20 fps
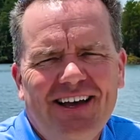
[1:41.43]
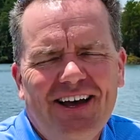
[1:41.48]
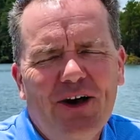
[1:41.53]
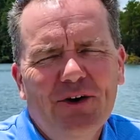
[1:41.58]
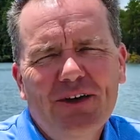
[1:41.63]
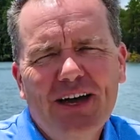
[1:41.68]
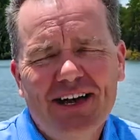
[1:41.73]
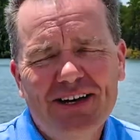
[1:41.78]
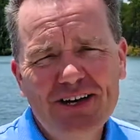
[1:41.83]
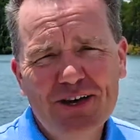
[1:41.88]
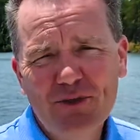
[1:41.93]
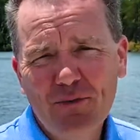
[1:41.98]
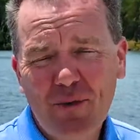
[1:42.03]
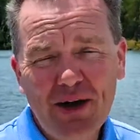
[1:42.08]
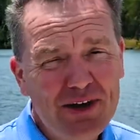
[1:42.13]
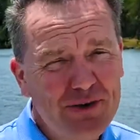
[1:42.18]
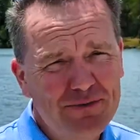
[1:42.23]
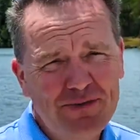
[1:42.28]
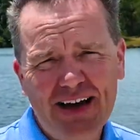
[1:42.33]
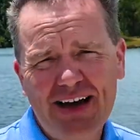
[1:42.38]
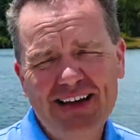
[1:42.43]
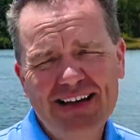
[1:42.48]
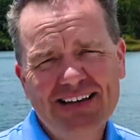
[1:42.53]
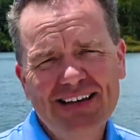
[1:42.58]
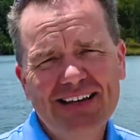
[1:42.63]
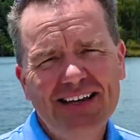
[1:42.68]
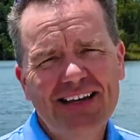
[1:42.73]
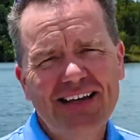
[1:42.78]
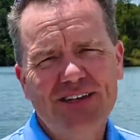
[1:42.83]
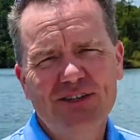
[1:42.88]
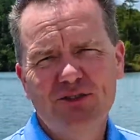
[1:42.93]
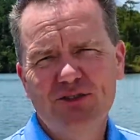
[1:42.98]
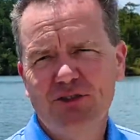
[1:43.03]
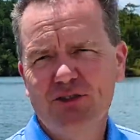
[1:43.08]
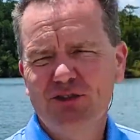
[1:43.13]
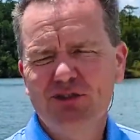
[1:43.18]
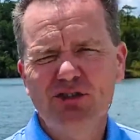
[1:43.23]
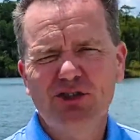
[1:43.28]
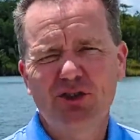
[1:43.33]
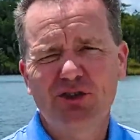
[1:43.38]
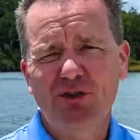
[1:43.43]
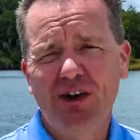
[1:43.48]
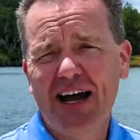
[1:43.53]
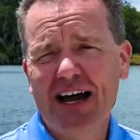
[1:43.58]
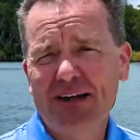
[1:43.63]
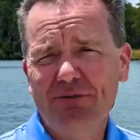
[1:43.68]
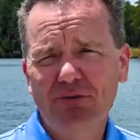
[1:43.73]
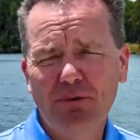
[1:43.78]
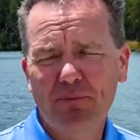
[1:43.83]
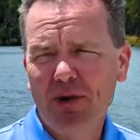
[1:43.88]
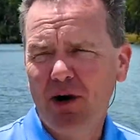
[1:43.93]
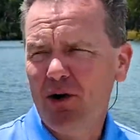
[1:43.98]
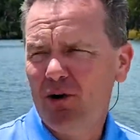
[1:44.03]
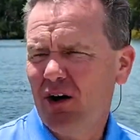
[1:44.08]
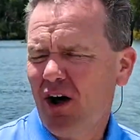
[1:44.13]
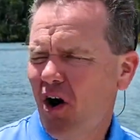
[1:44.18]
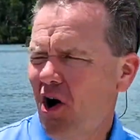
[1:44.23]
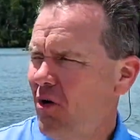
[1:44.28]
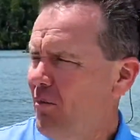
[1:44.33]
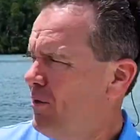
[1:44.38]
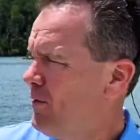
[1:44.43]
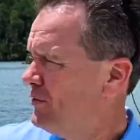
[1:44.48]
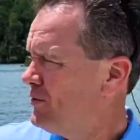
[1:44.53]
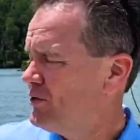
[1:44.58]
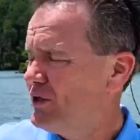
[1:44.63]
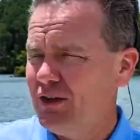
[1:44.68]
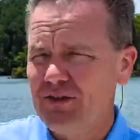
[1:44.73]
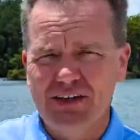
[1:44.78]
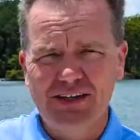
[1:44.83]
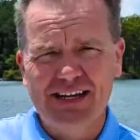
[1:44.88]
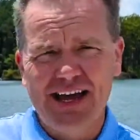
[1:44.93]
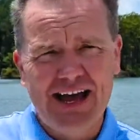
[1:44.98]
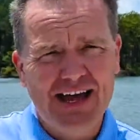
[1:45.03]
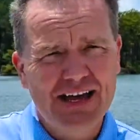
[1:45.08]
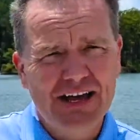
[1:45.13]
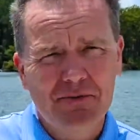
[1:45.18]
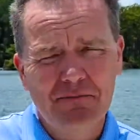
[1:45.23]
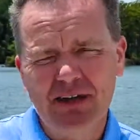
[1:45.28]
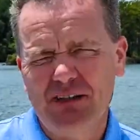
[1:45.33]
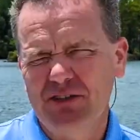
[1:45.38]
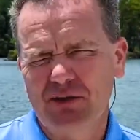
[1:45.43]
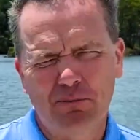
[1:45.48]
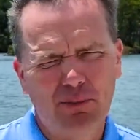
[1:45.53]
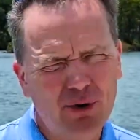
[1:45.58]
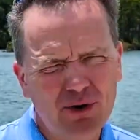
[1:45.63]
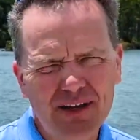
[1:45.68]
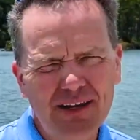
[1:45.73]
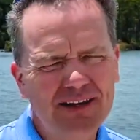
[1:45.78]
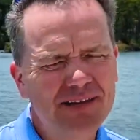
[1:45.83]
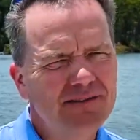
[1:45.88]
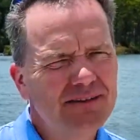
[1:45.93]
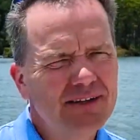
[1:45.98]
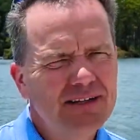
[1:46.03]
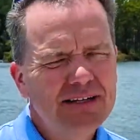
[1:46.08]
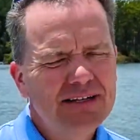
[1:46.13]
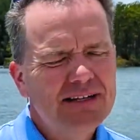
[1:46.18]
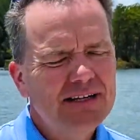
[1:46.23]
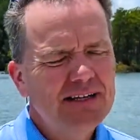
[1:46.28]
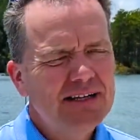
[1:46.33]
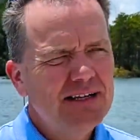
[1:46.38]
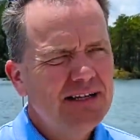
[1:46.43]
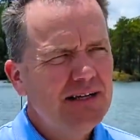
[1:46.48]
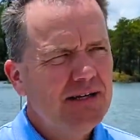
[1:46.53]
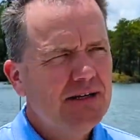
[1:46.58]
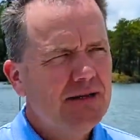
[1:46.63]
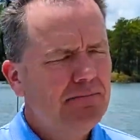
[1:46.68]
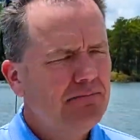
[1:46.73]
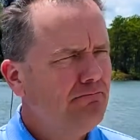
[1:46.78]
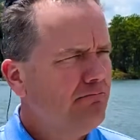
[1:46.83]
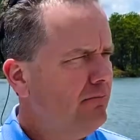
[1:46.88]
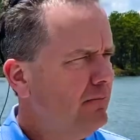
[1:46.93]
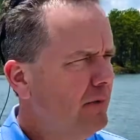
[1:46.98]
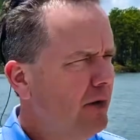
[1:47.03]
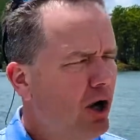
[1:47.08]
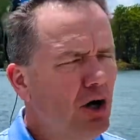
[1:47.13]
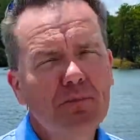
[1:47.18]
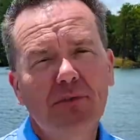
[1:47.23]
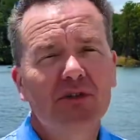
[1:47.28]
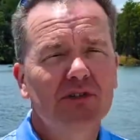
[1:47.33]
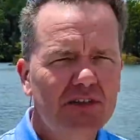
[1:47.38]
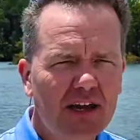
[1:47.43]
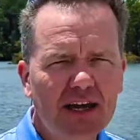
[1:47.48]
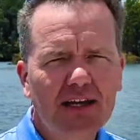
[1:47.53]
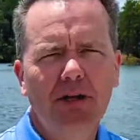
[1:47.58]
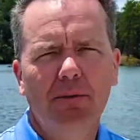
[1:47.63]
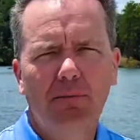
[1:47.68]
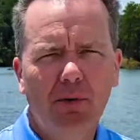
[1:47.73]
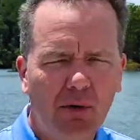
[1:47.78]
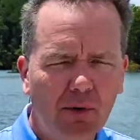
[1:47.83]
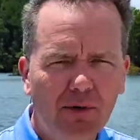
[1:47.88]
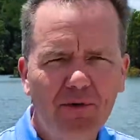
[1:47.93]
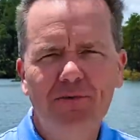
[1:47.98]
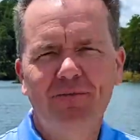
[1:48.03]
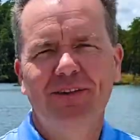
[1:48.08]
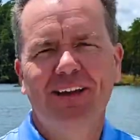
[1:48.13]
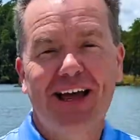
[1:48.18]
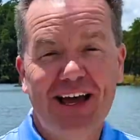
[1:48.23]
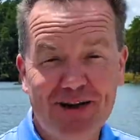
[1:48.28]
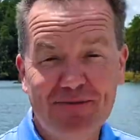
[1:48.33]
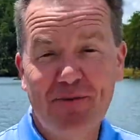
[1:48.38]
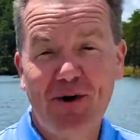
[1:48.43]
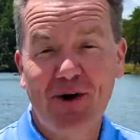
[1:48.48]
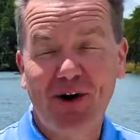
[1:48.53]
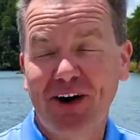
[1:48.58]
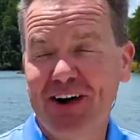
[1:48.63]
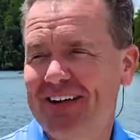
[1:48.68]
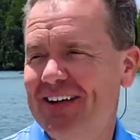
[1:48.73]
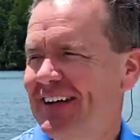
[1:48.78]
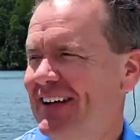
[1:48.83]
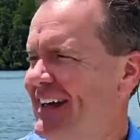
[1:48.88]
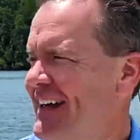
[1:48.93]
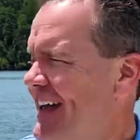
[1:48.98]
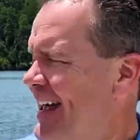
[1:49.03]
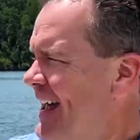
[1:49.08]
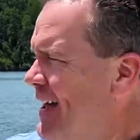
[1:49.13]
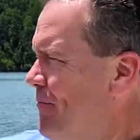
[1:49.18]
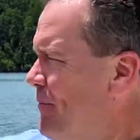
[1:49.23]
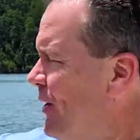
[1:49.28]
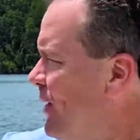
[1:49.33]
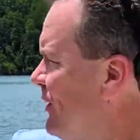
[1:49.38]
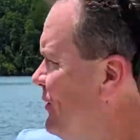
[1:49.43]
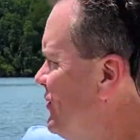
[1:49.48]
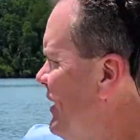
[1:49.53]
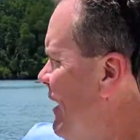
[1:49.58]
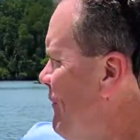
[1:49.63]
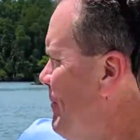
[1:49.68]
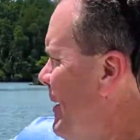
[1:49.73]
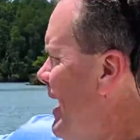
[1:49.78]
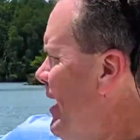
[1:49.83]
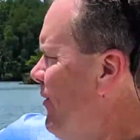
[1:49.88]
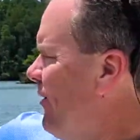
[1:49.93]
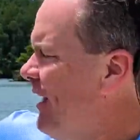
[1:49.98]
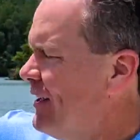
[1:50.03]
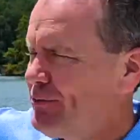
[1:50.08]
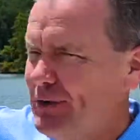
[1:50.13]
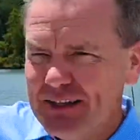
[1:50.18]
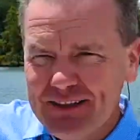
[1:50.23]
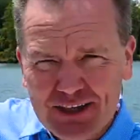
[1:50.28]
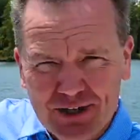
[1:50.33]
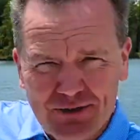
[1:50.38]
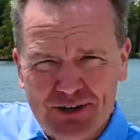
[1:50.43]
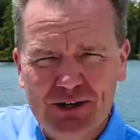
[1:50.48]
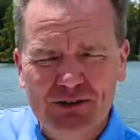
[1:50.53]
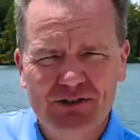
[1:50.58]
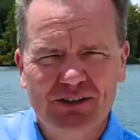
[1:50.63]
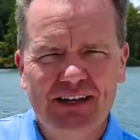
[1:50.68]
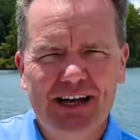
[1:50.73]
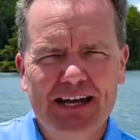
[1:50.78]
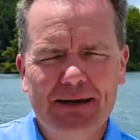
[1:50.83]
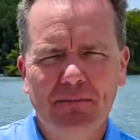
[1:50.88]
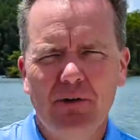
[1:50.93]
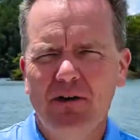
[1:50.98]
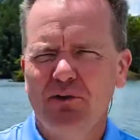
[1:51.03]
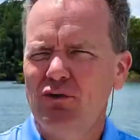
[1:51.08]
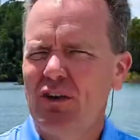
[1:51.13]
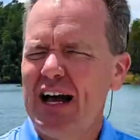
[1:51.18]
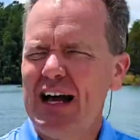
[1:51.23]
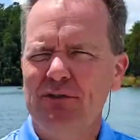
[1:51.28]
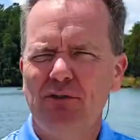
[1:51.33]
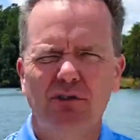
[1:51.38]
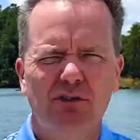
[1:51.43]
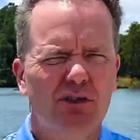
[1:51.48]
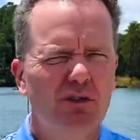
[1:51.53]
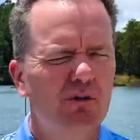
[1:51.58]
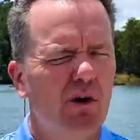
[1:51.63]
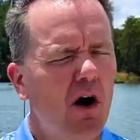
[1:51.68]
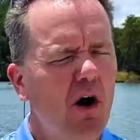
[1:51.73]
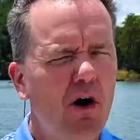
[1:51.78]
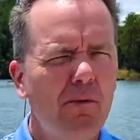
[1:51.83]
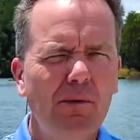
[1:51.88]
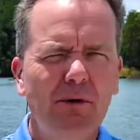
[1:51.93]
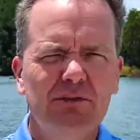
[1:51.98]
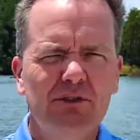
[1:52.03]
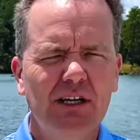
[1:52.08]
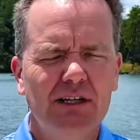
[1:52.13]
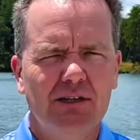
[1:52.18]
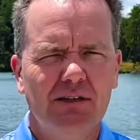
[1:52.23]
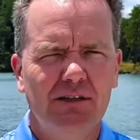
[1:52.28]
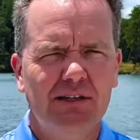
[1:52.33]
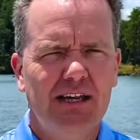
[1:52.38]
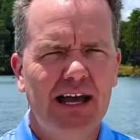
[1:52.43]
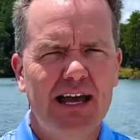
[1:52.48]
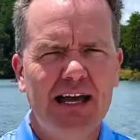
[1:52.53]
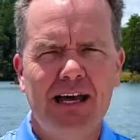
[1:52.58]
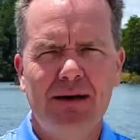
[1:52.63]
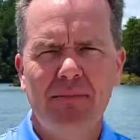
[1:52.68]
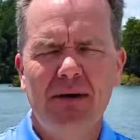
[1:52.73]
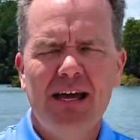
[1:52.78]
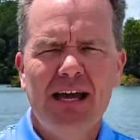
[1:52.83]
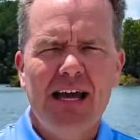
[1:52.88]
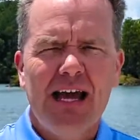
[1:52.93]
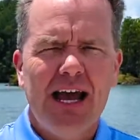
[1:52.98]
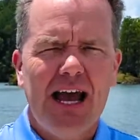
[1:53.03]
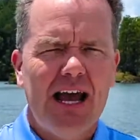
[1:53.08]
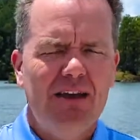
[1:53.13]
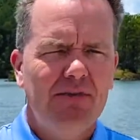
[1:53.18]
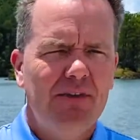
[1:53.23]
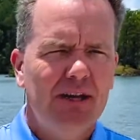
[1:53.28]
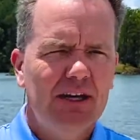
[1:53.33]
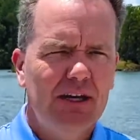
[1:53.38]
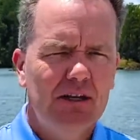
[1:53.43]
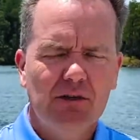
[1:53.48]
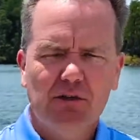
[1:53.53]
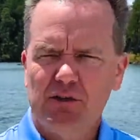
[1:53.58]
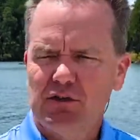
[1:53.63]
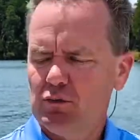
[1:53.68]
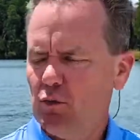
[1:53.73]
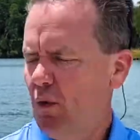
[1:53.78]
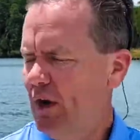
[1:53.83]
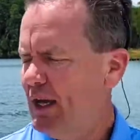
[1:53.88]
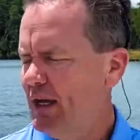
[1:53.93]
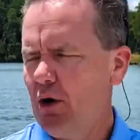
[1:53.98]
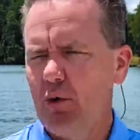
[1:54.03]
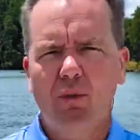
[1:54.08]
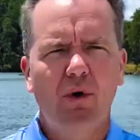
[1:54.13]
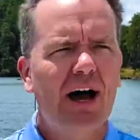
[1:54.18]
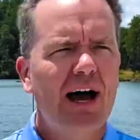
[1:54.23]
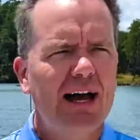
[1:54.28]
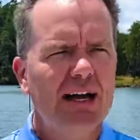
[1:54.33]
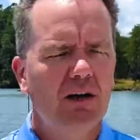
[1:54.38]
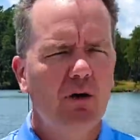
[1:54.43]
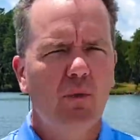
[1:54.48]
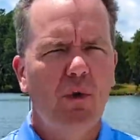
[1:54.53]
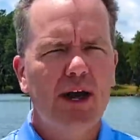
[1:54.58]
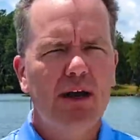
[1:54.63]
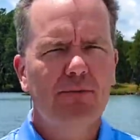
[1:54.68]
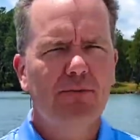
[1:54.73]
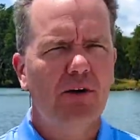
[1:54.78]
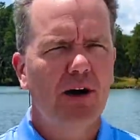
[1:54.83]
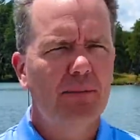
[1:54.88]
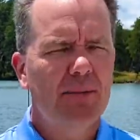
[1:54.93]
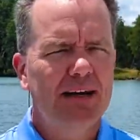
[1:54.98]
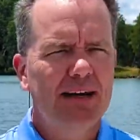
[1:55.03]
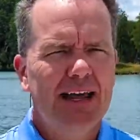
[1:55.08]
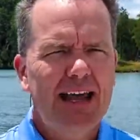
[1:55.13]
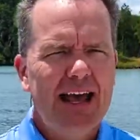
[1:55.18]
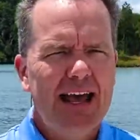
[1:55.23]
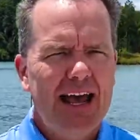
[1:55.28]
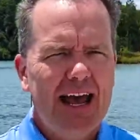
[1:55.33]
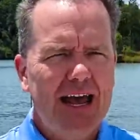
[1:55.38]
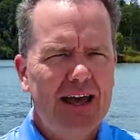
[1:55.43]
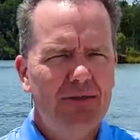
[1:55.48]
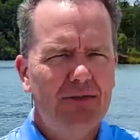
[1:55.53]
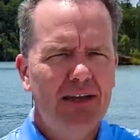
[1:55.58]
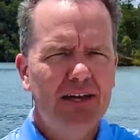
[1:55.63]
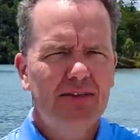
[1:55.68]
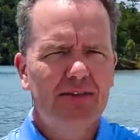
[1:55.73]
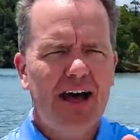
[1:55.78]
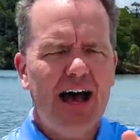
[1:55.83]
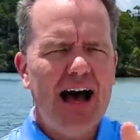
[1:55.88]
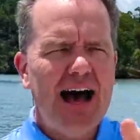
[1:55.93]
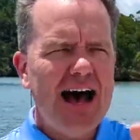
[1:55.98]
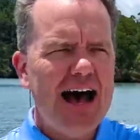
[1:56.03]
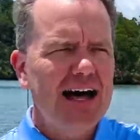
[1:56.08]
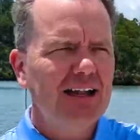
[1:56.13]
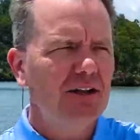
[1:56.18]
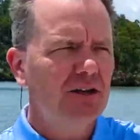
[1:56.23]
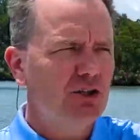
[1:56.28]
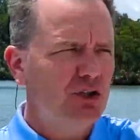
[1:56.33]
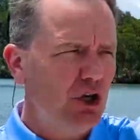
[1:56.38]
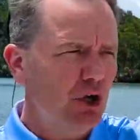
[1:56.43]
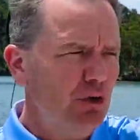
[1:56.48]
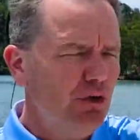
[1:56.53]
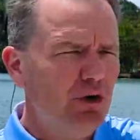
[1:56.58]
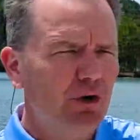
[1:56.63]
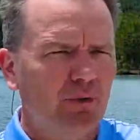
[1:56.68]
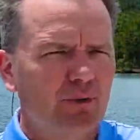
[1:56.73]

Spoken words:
Okay, another way to find it is to drive your boat almost to the dam. That's a pretty unmistakable landmark because you have power lines right there and there's the dam. Driving to almost get to the dam and then swing a right away from it, and then the island to your